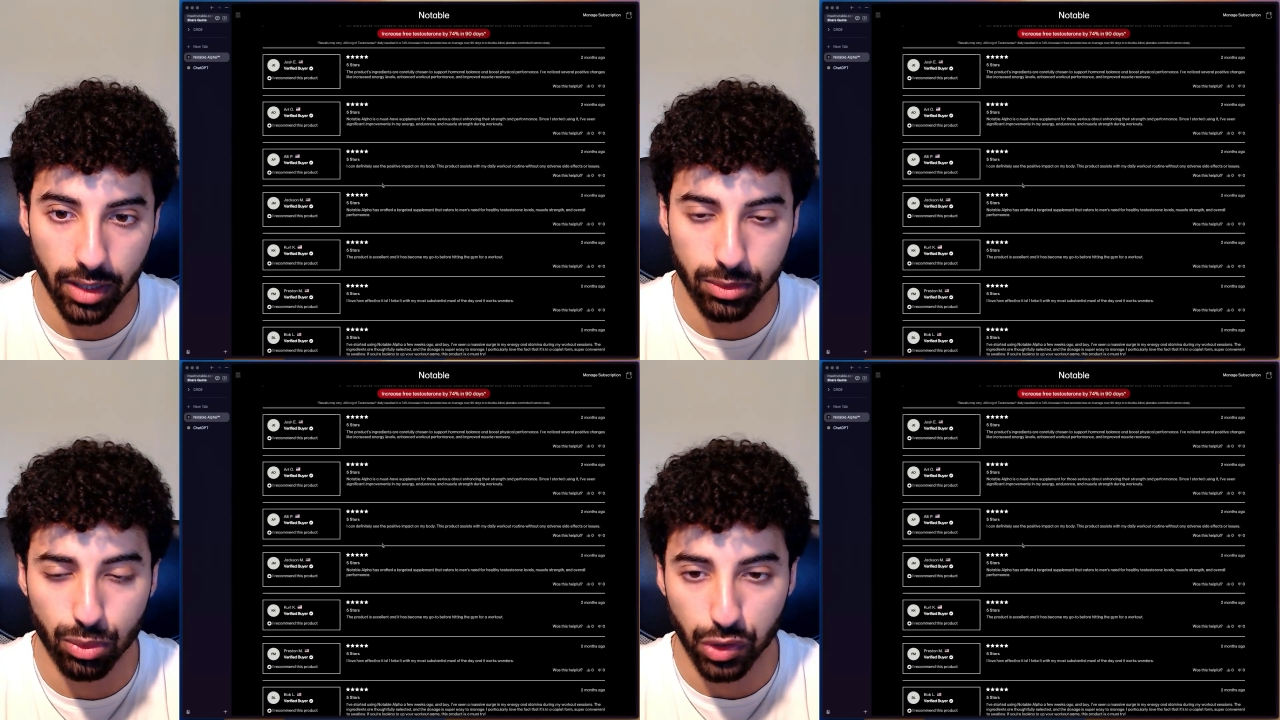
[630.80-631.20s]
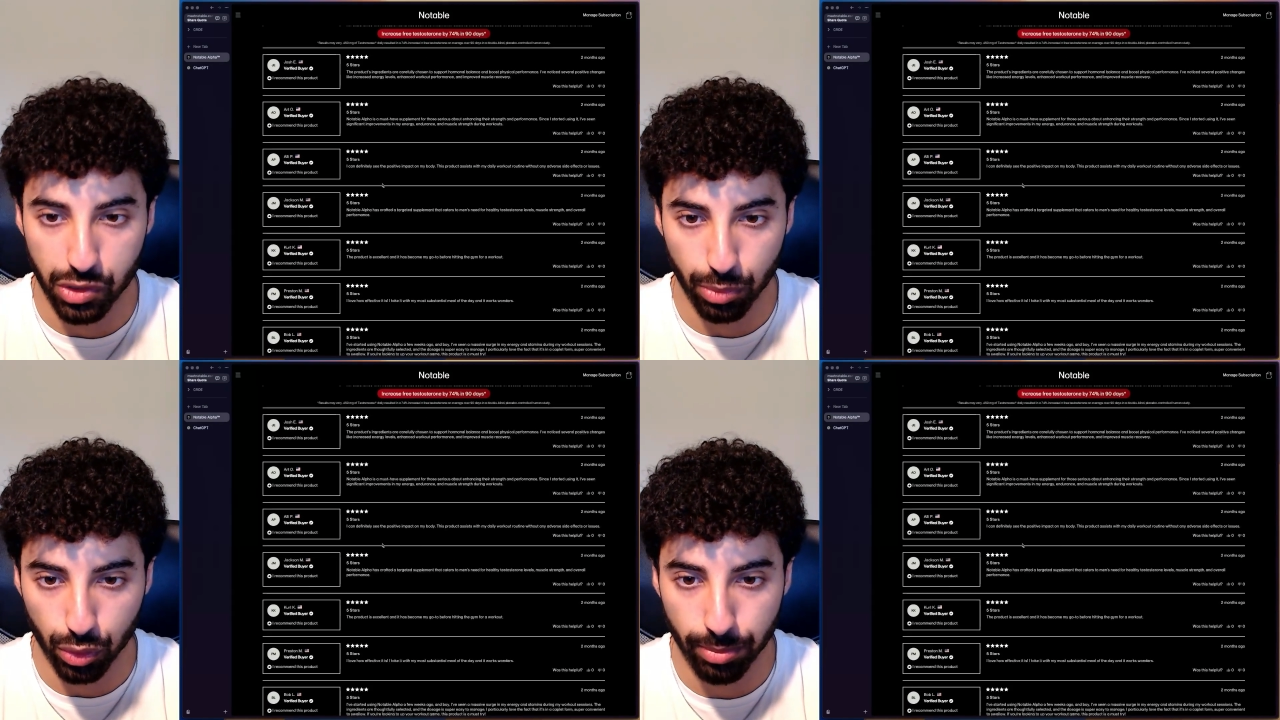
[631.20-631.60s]

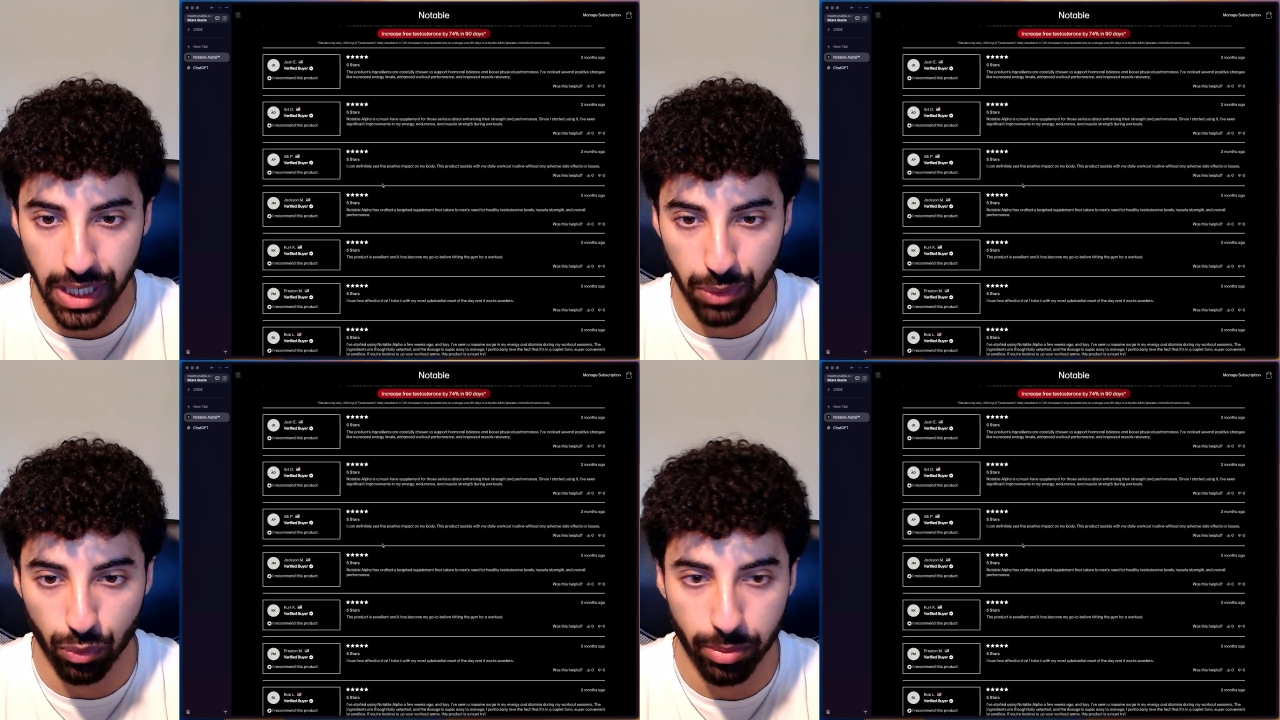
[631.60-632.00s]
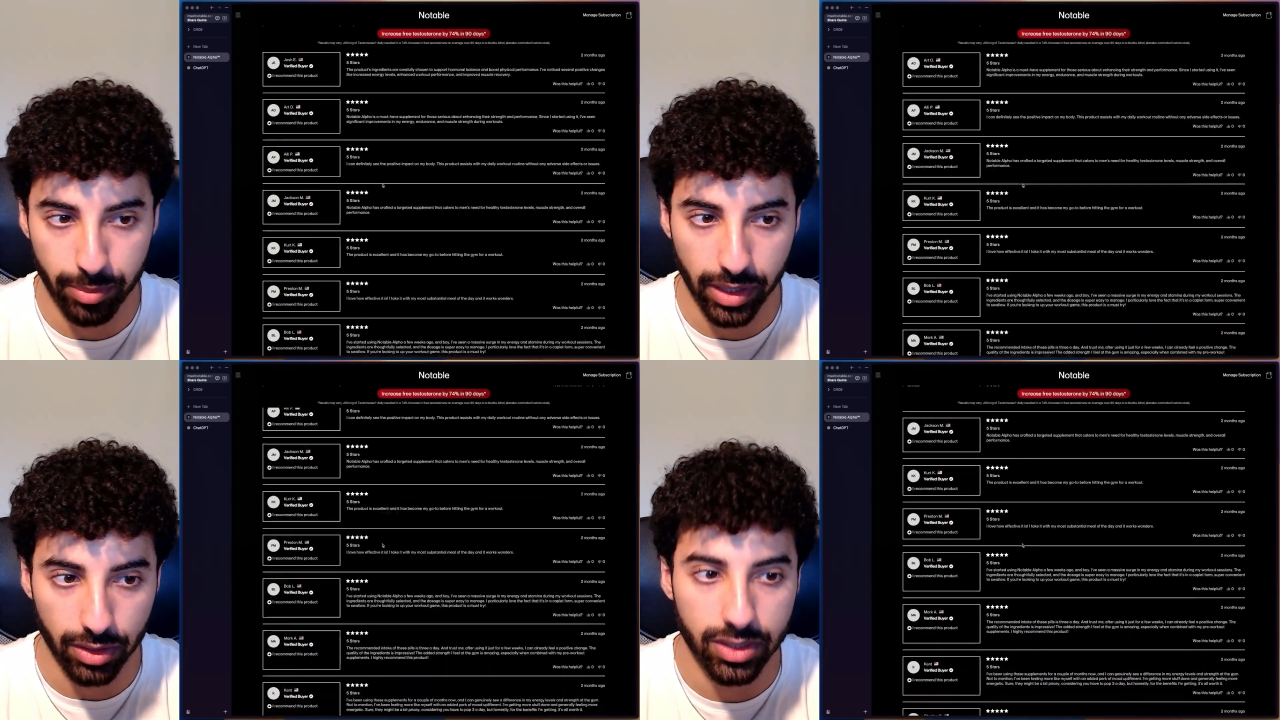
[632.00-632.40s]
towards both men and women,
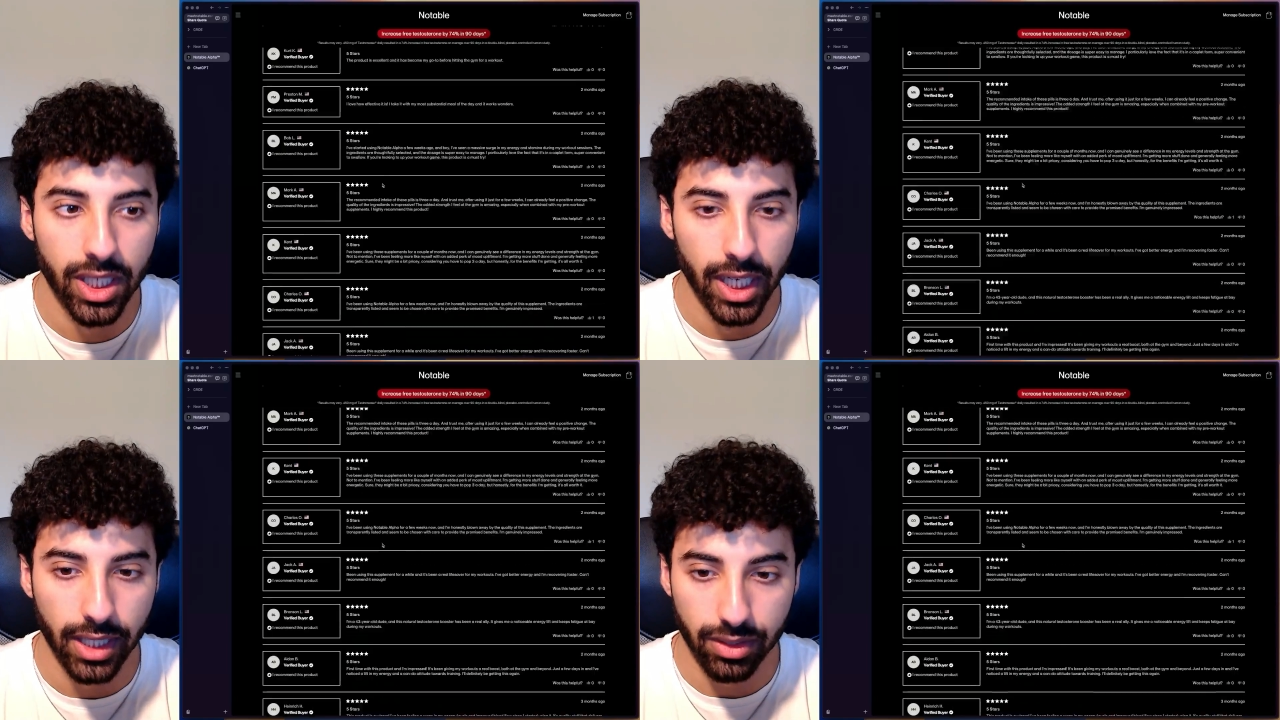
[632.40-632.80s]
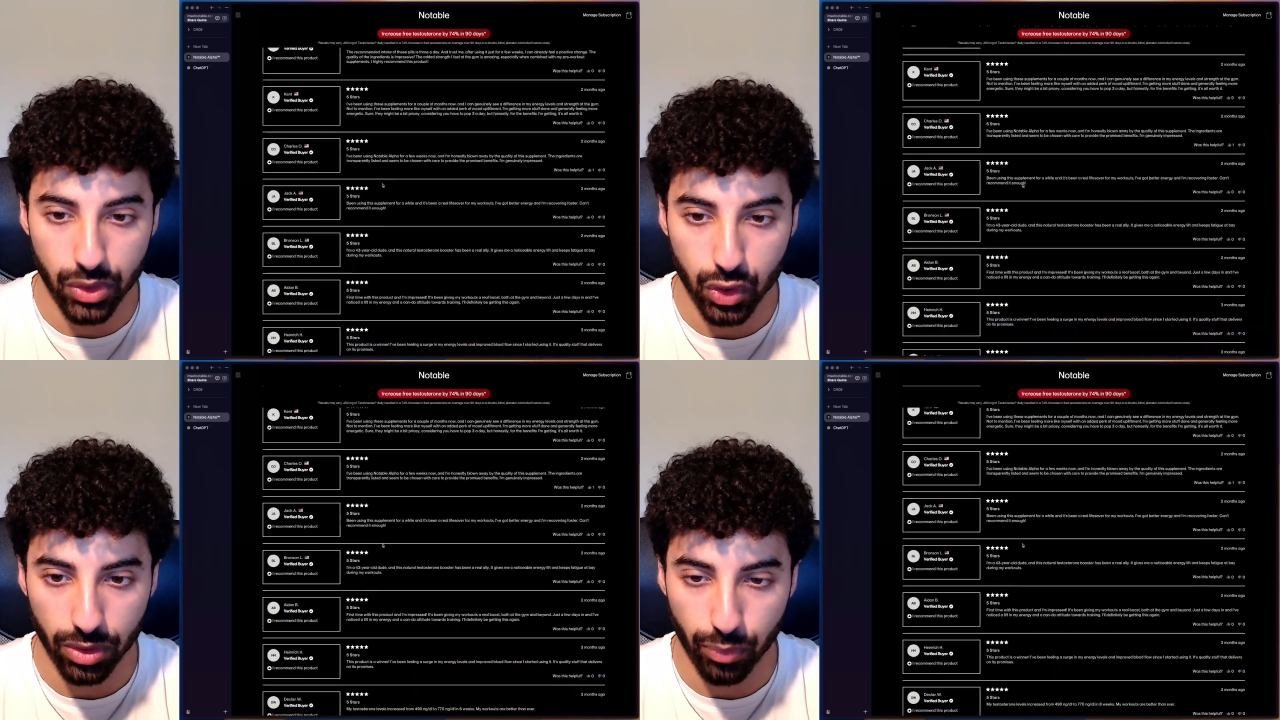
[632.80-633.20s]
because there
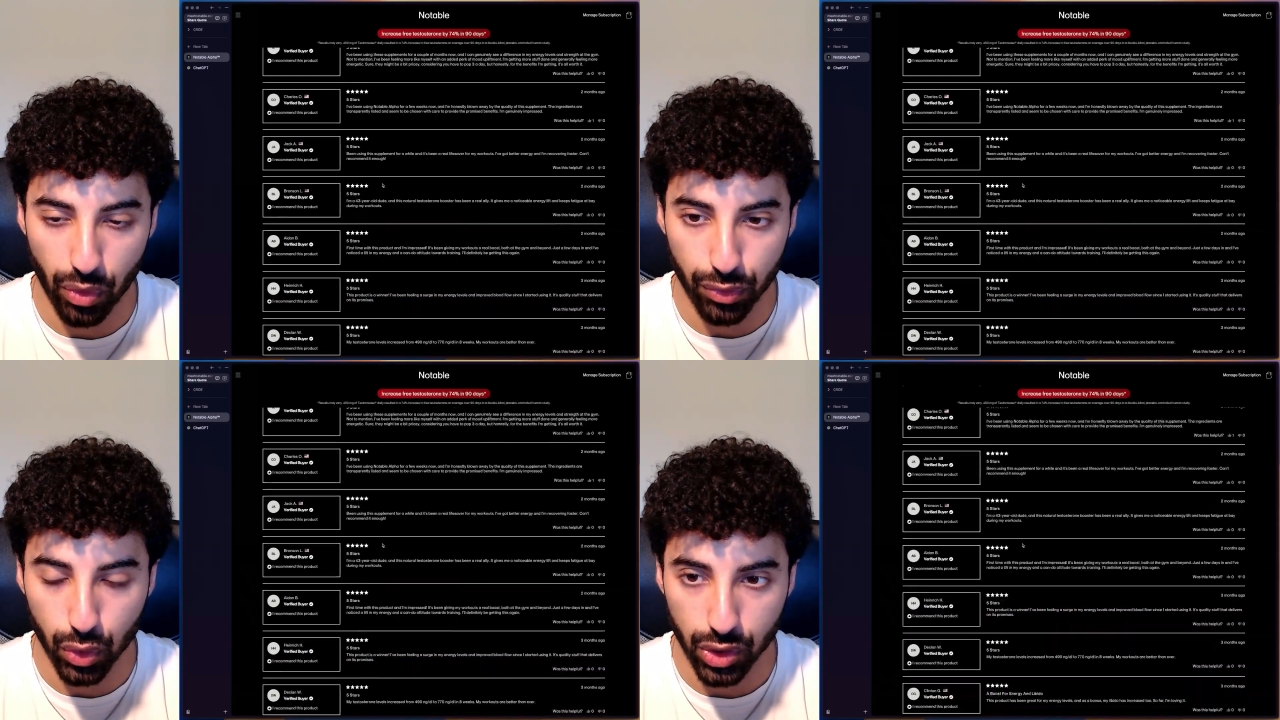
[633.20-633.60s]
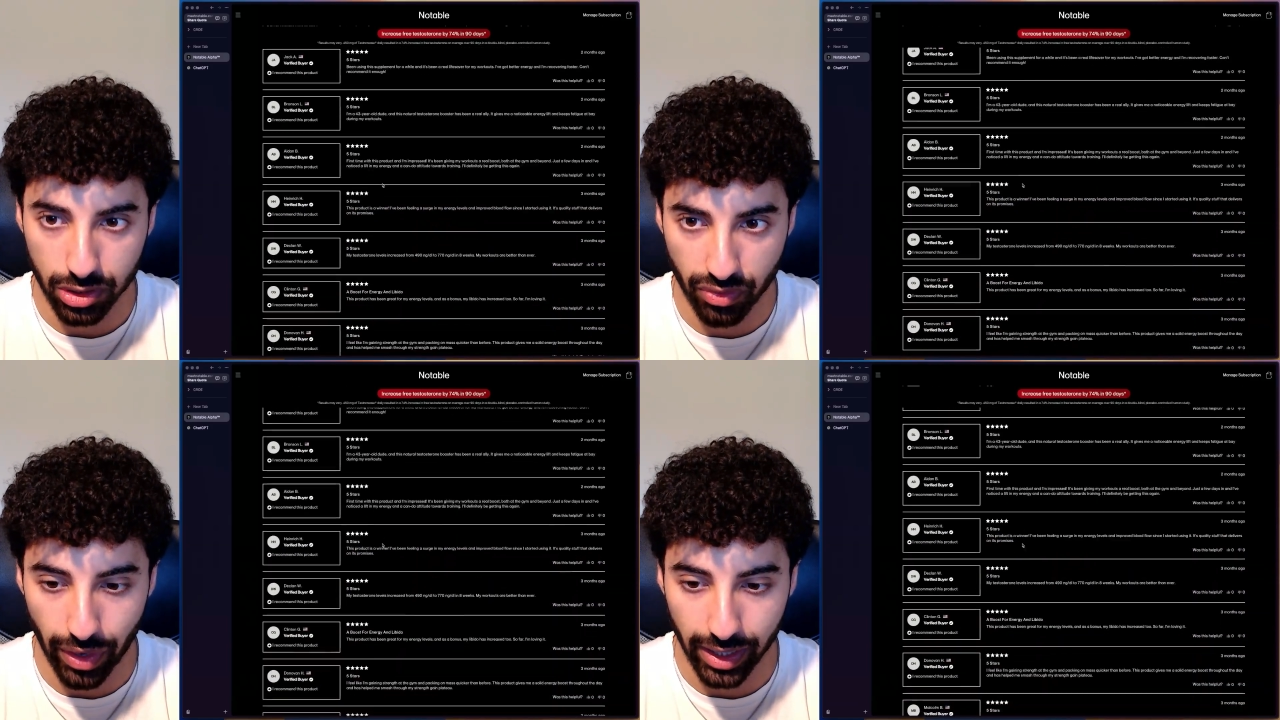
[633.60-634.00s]
is
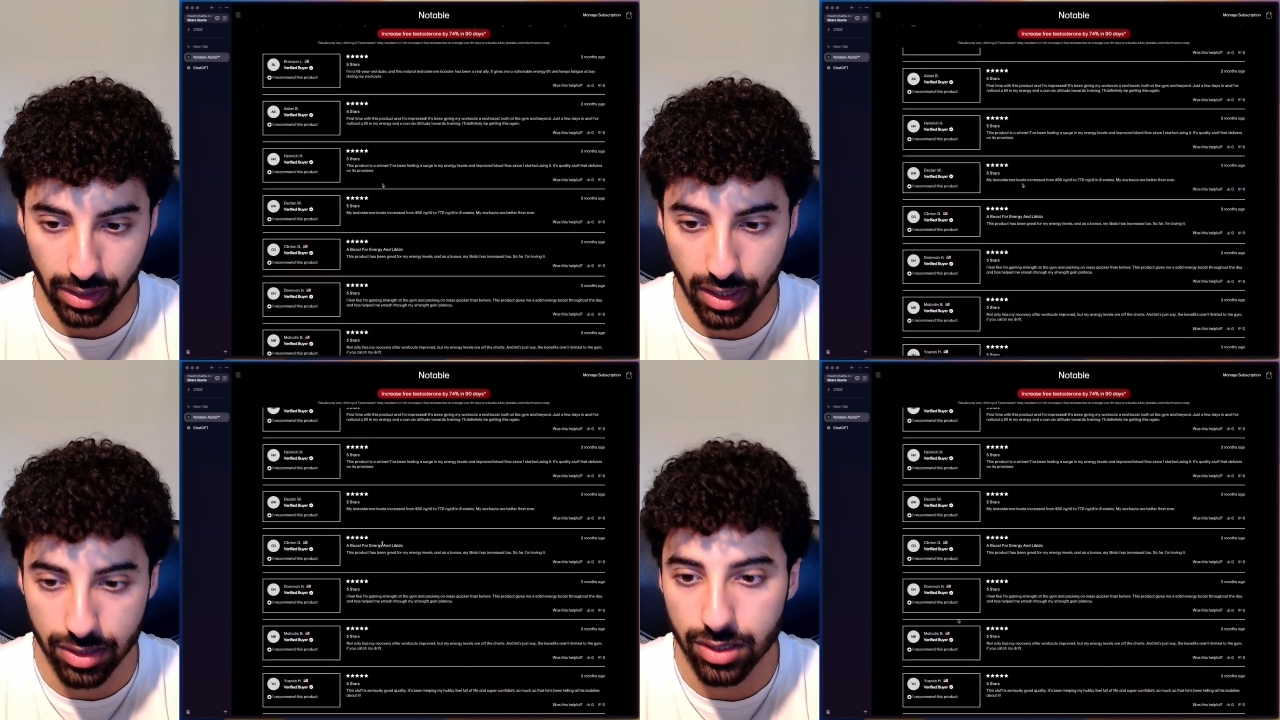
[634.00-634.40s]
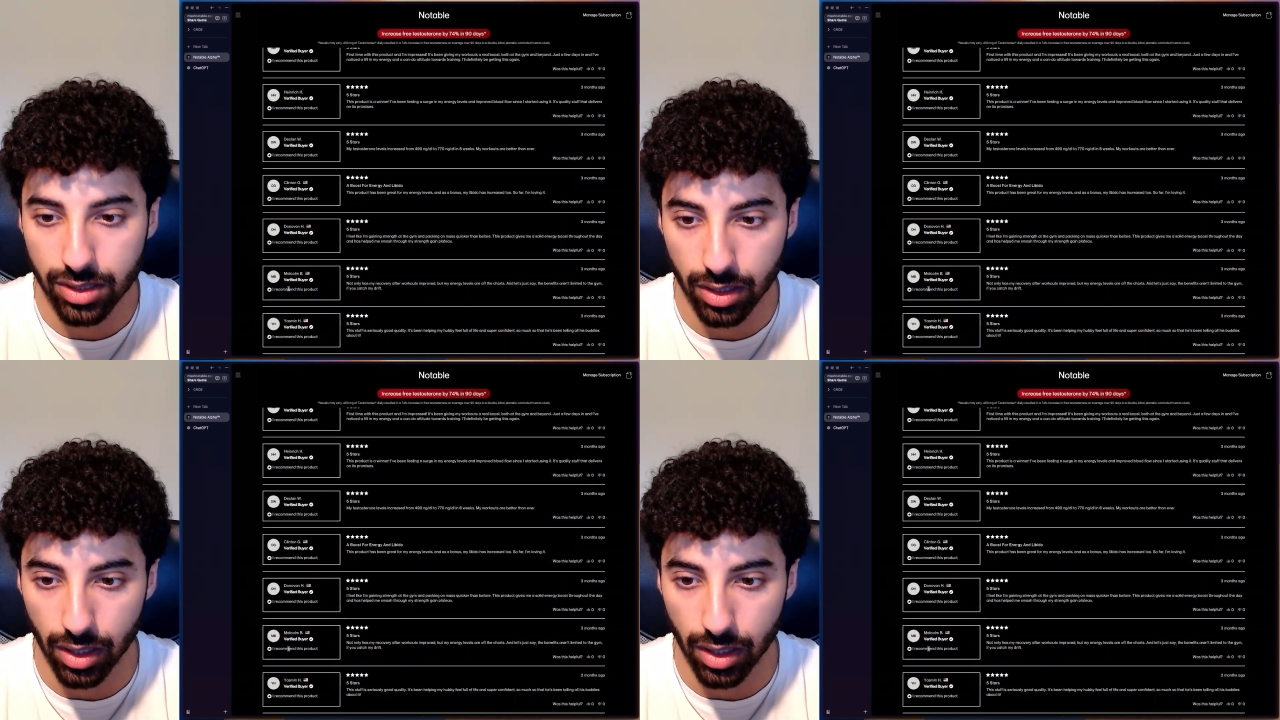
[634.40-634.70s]
reviews like this